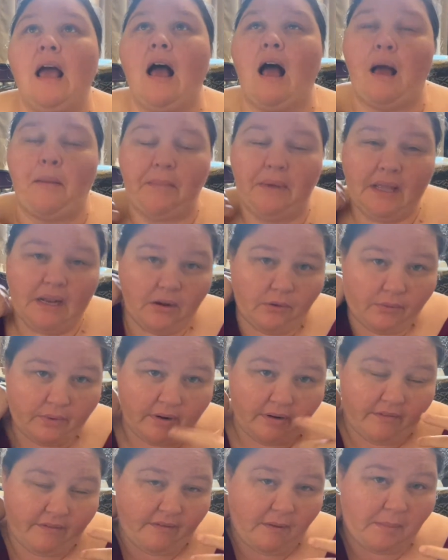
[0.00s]
I'm getting
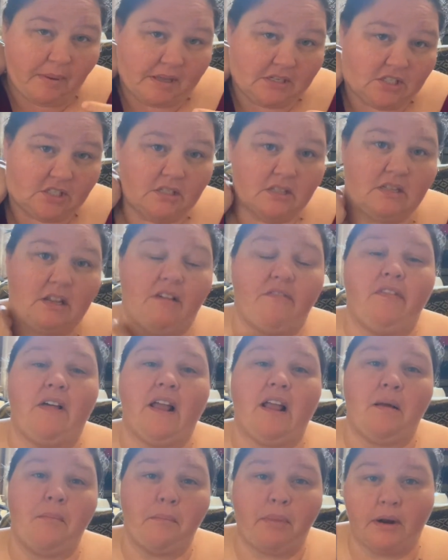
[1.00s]
rid of a bunch of stuff.
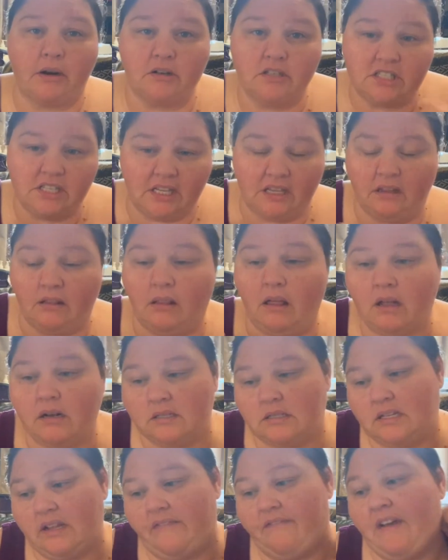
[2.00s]
Like I'm purging a lot
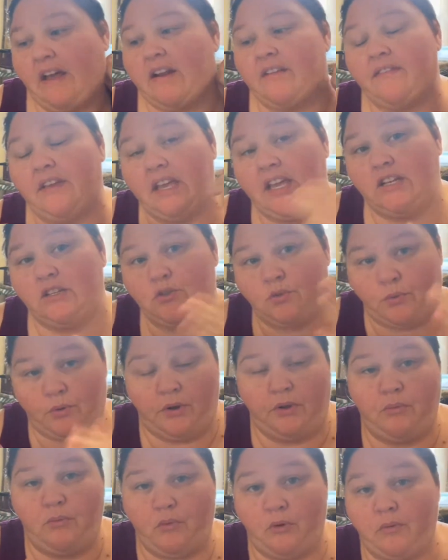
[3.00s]
of stuff out of each
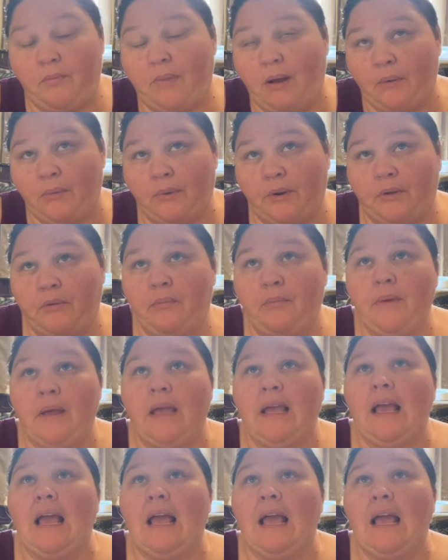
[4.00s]
room, room by room.